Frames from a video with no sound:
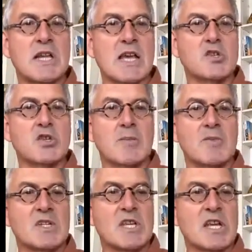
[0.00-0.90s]
national
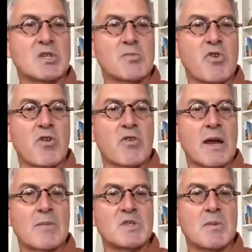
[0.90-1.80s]
immunization
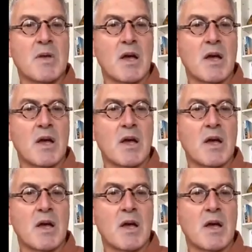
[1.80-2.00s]
programs